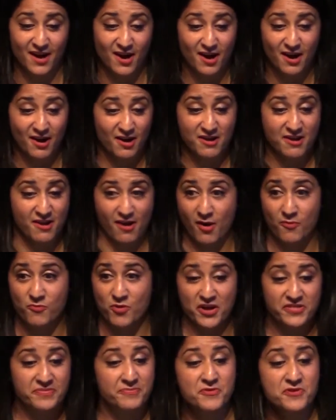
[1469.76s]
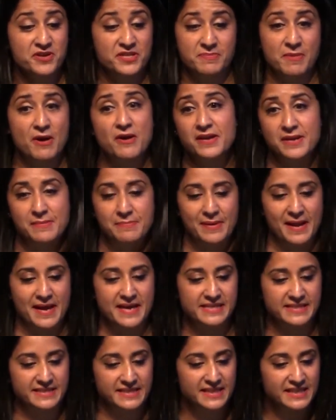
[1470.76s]
I'm worth more in the
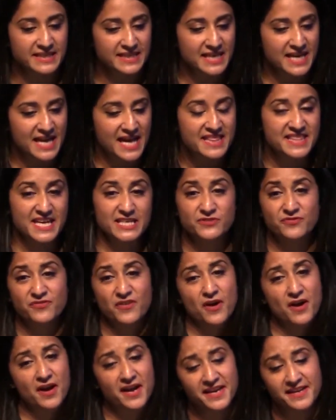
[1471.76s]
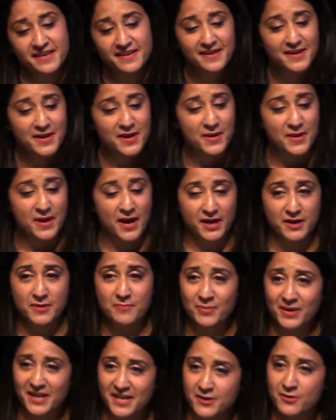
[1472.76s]
marketplace. That's fine.
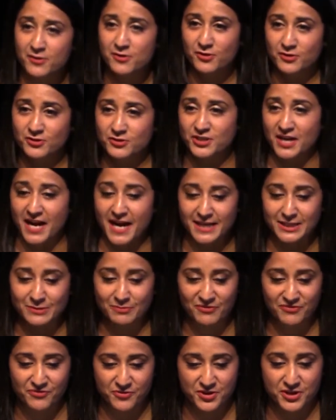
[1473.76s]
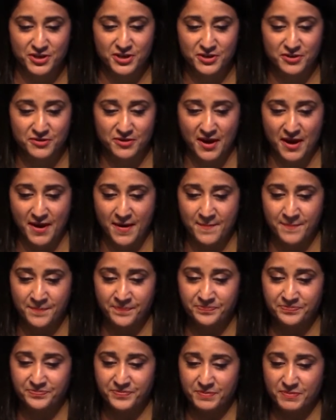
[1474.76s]
Complete your contract before you
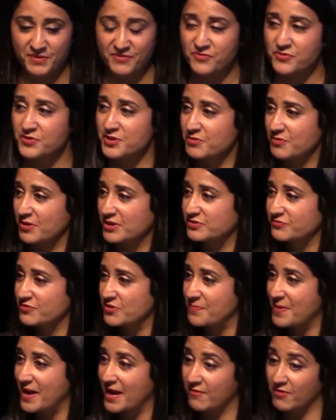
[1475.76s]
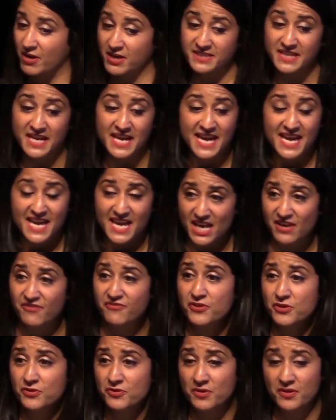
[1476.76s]
ask for a pay rise.
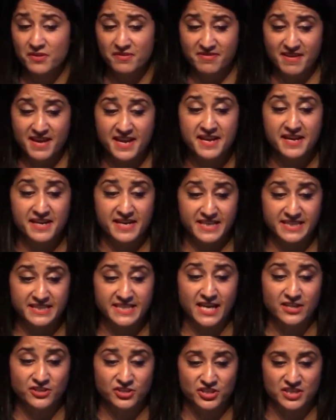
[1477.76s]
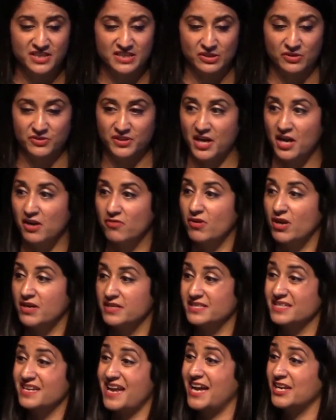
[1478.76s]
If you think an extension is on the
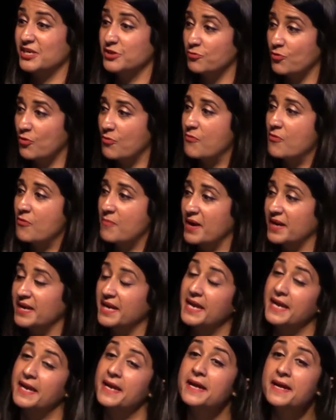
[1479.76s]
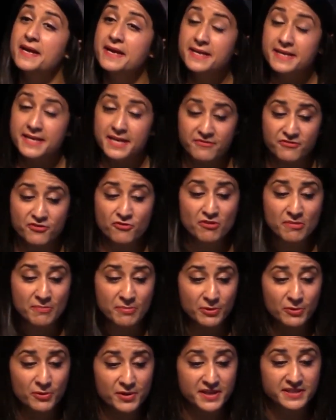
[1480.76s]
horizon and you want more money, give your
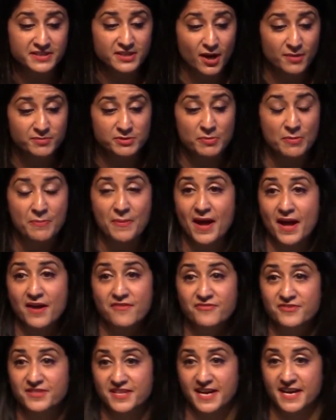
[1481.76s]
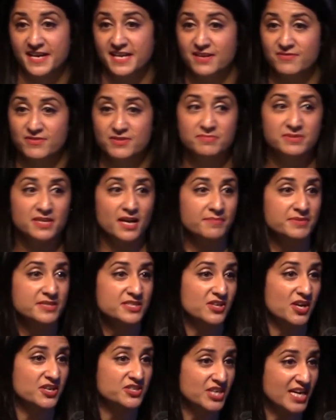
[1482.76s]
employer time to prepare for that. Give them time to
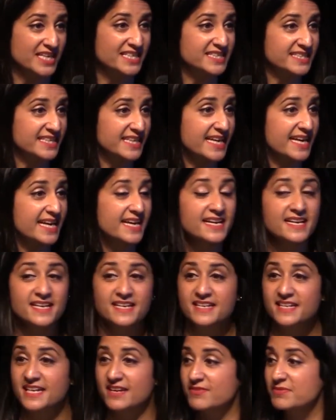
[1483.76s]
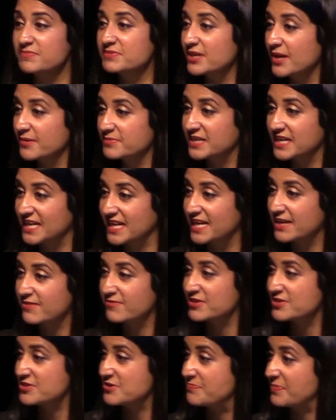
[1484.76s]
digest it. Give them time to clear
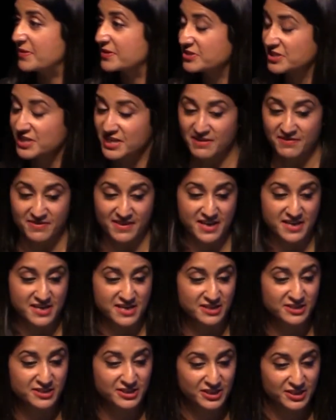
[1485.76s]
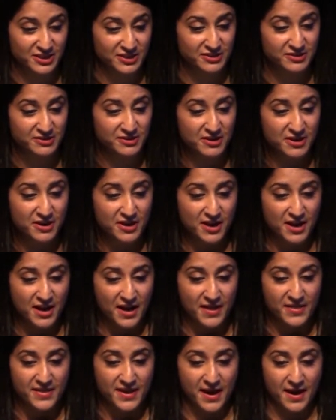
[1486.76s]
a new budget if they need to.
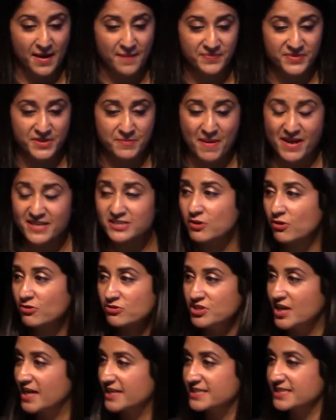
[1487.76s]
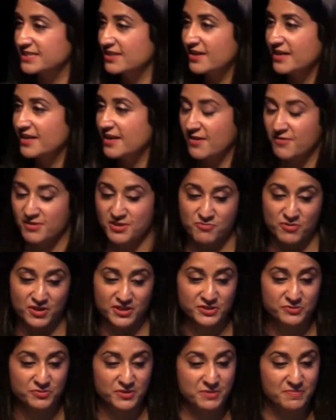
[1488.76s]
The best contractors I know are the
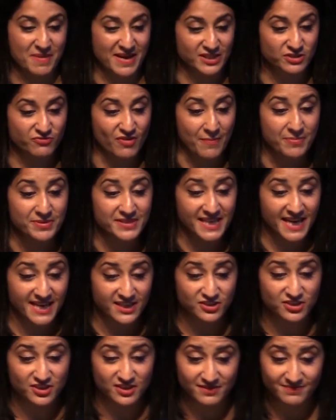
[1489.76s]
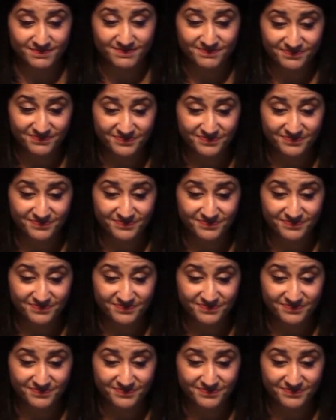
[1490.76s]
ones with the best reputation.